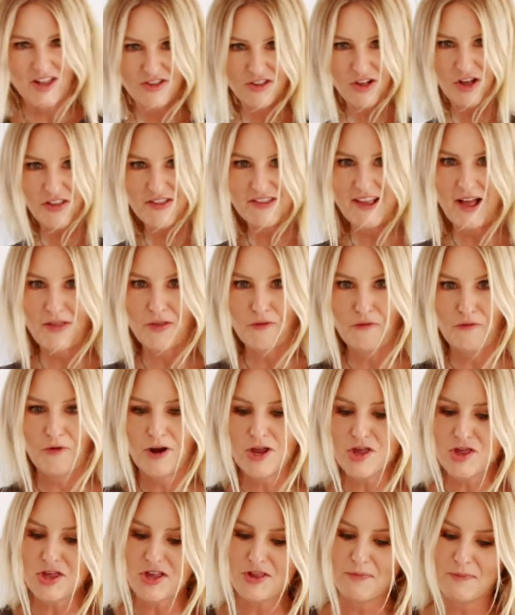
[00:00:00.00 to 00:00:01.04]
just got this out the
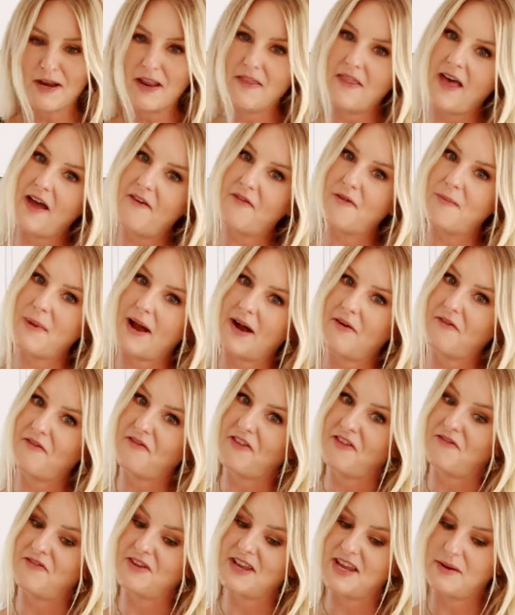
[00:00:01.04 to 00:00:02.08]
fridge. It's been in there for about
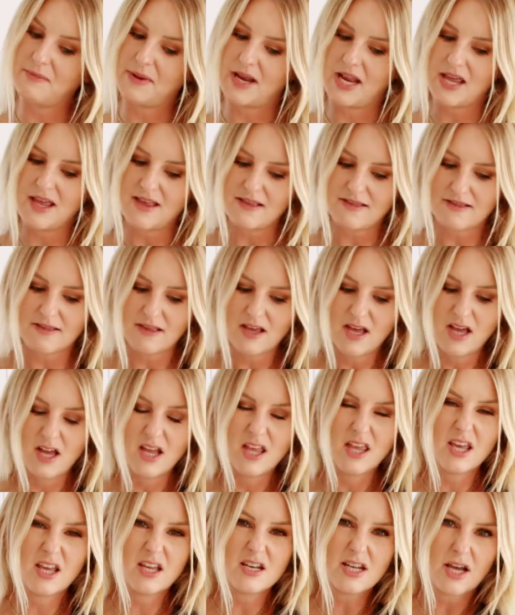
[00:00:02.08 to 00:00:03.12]
15 minutes.
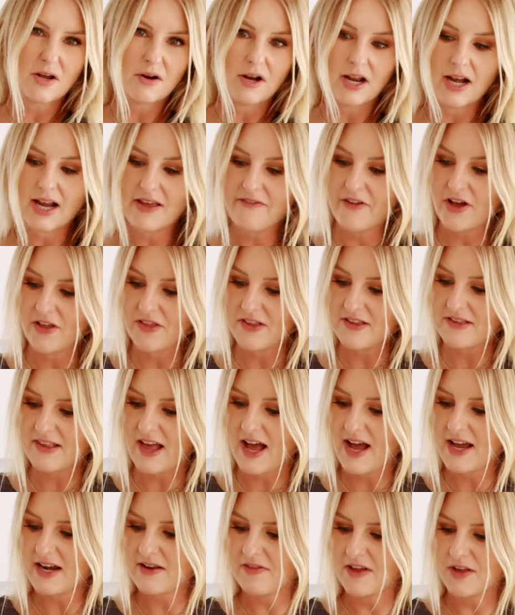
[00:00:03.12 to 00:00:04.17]
You can totally leave it on the
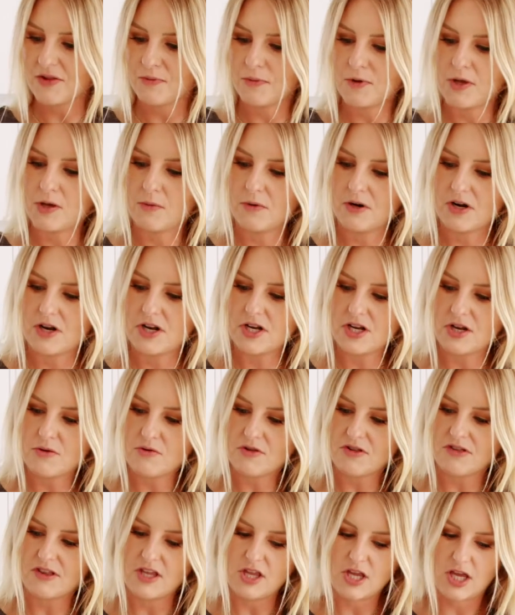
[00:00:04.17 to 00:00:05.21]
side if that's what you want to do,
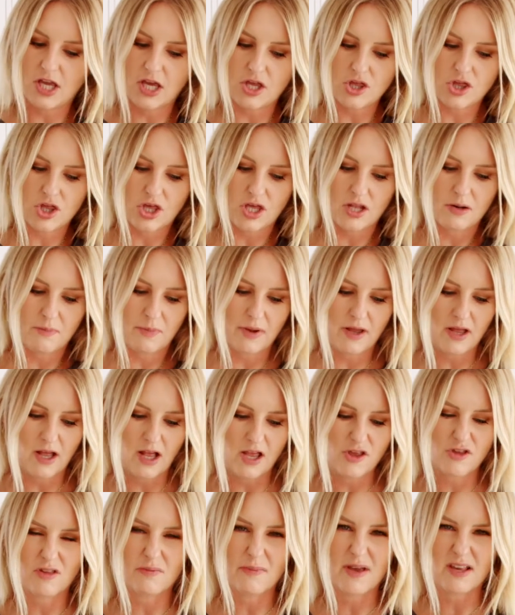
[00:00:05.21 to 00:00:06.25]
just in your kitchen, but
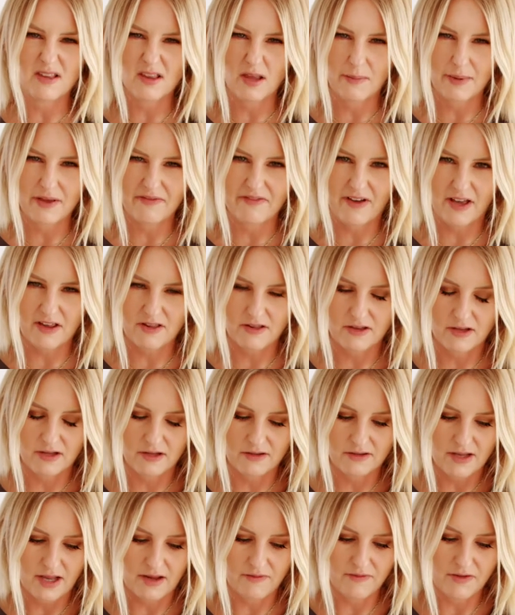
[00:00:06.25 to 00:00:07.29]
it just makes it a bit faster
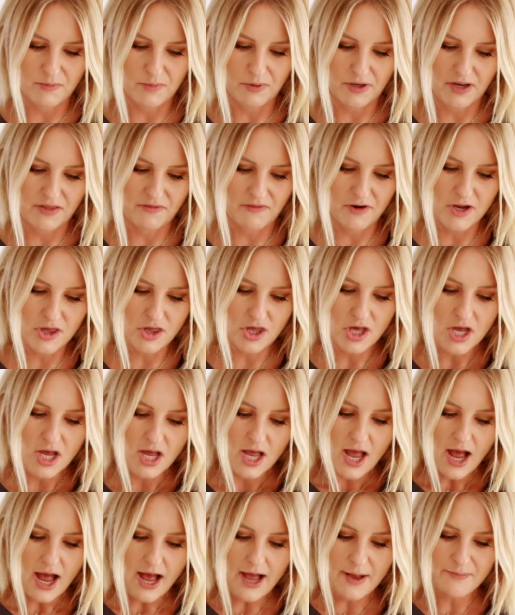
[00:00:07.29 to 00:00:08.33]
if you put it in the fridge.
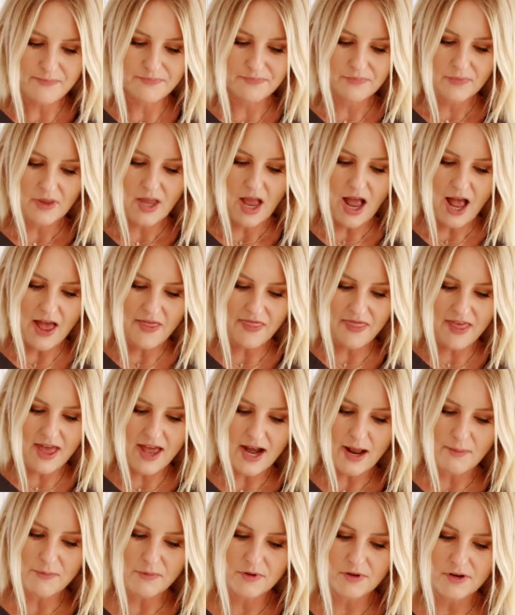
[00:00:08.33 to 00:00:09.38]
And then
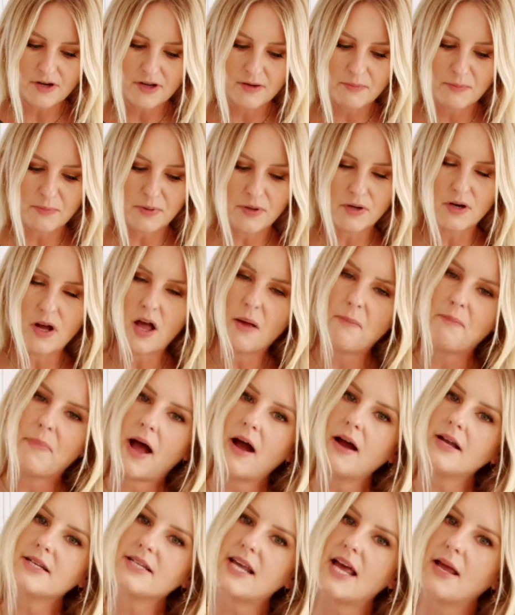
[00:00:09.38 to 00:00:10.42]
I'm going to put
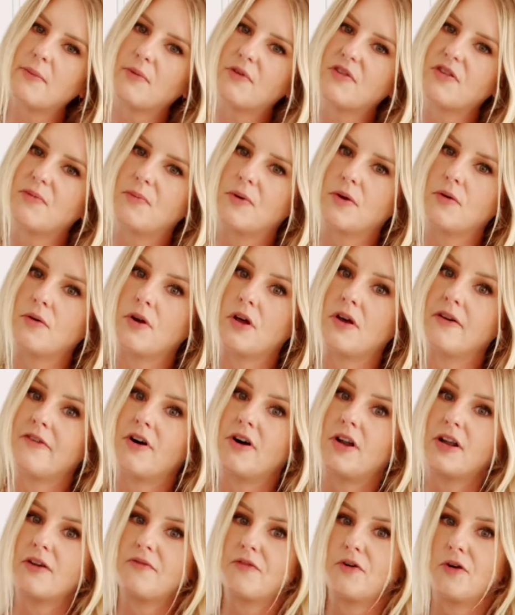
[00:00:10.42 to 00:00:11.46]
about a tablespoon of
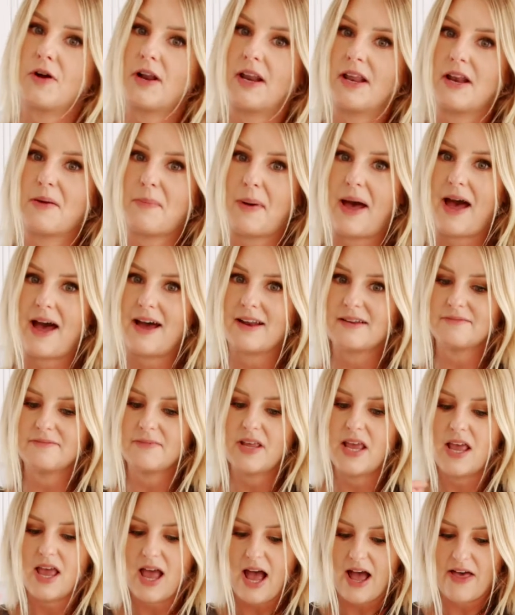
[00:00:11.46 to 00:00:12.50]
olive oil in a pan,
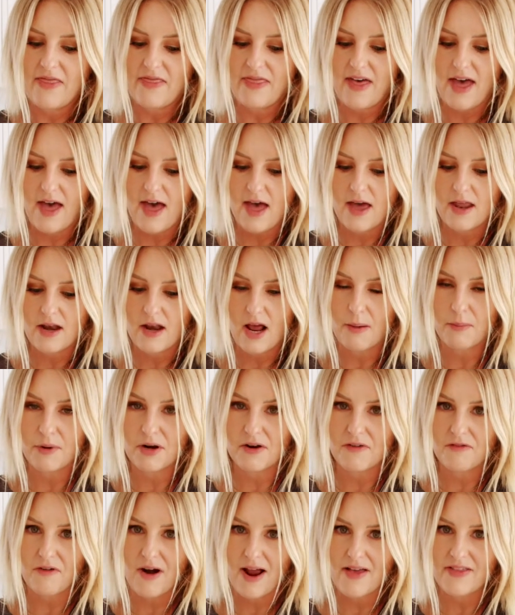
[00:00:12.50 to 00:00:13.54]
and then I'm
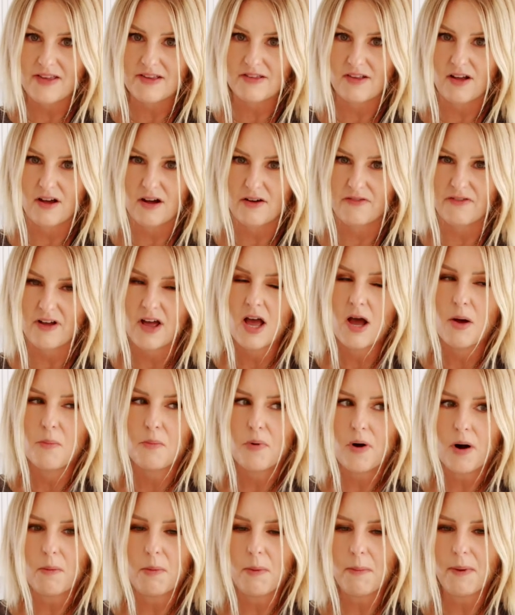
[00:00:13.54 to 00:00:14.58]
going to fry this off
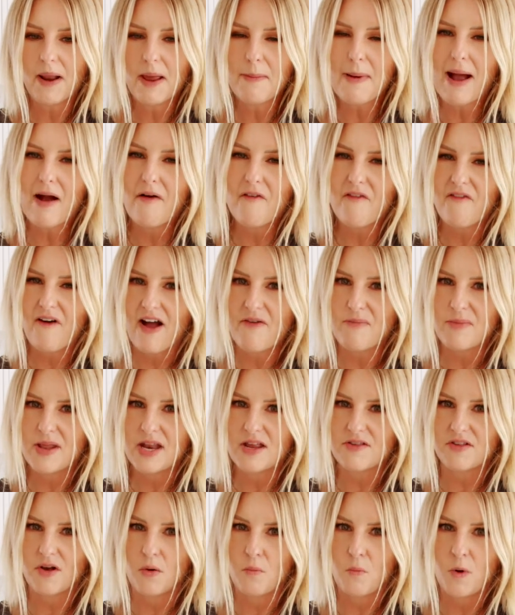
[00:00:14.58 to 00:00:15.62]
probably about 5
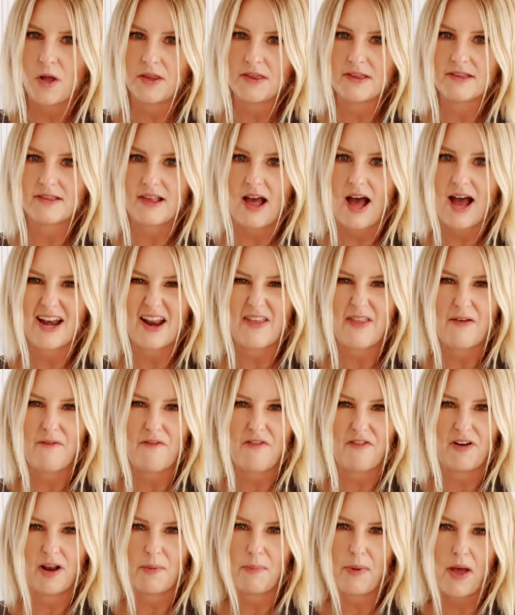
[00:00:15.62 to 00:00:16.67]
minutes on one side and then
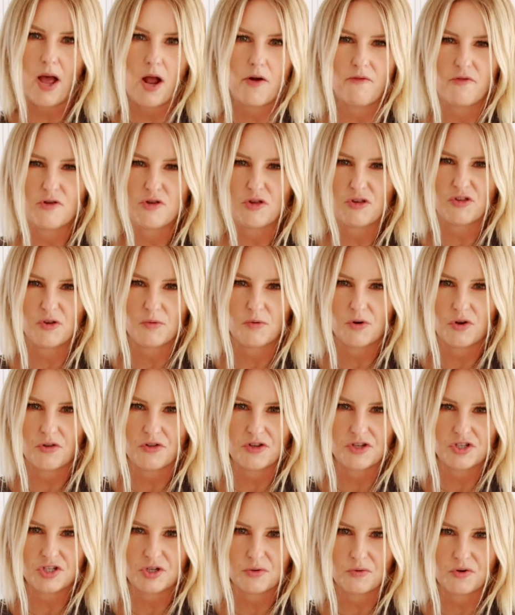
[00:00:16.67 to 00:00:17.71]
flip it over and just do
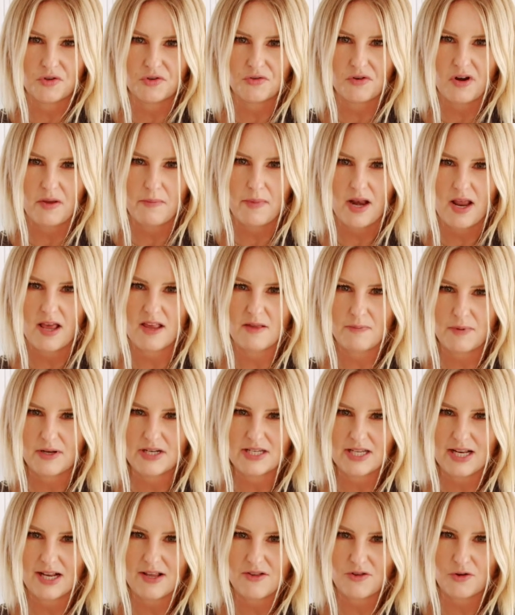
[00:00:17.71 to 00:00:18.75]
another 2 or 3 minutes, but
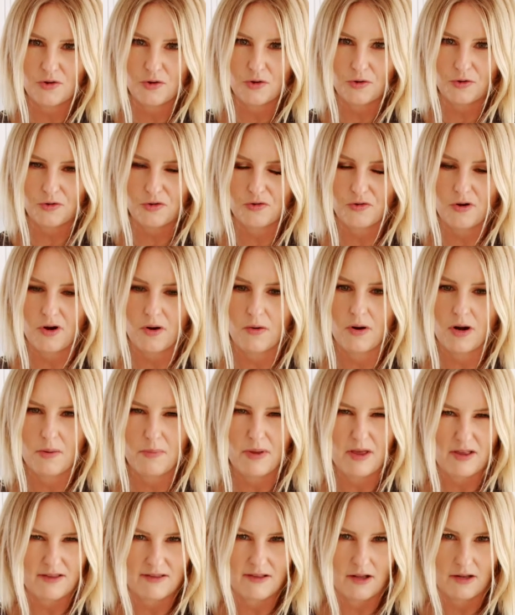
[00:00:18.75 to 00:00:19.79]
until it's cooked through and a
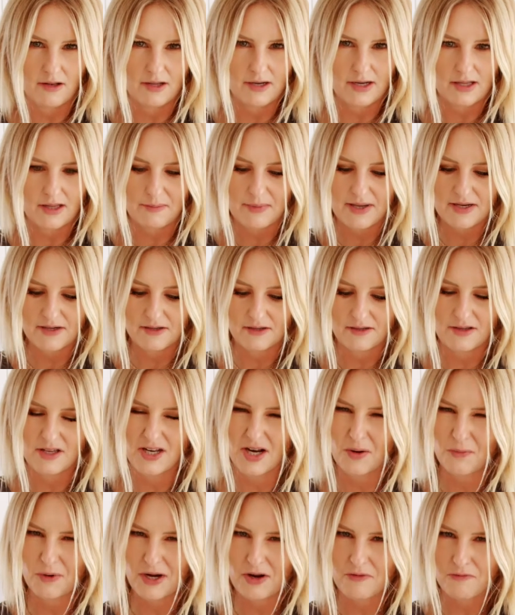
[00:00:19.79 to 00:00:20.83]
bit solid in the middle. You
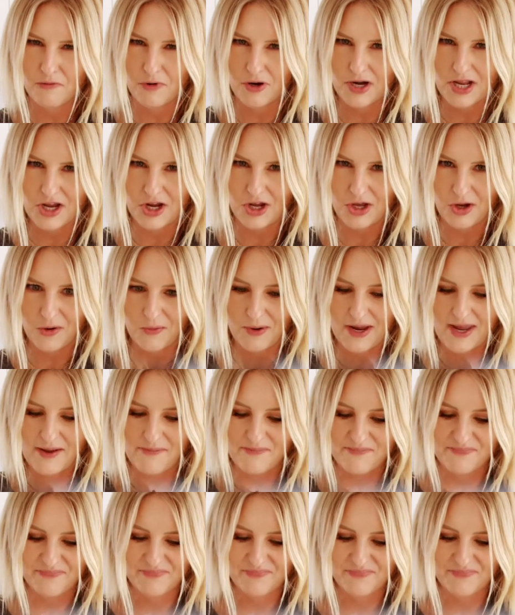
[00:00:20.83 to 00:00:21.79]
don't want it runny and gooey.